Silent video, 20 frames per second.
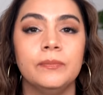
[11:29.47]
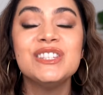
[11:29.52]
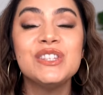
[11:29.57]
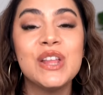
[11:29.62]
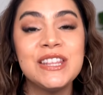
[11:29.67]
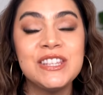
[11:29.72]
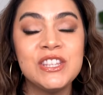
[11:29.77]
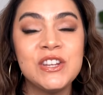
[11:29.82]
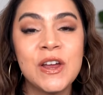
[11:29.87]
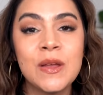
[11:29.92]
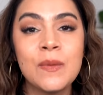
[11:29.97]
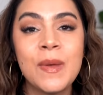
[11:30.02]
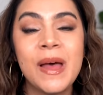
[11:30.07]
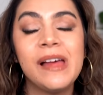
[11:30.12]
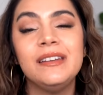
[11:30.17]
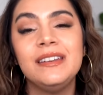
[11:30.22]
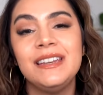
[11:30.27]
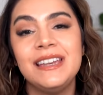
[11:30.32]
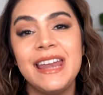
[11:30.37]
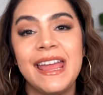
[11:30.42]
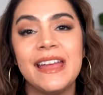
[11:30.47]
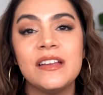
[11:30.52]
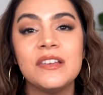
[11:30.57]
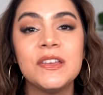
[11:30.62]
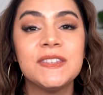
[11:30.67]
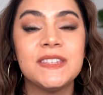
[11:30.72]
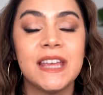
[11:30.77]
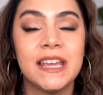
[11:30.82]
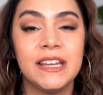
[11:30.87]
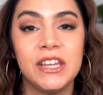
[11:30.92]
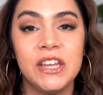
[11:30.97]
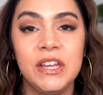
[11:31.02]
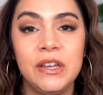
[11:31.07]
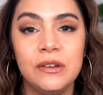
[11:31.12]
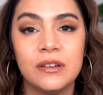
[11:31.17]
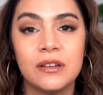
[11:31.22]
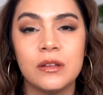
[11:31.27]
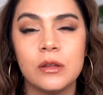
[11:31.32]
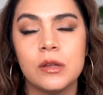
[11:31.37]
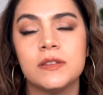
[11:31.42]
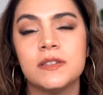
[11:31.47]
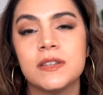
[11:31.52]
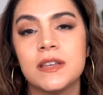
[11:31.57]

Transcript: So let's talk about nails and cuticles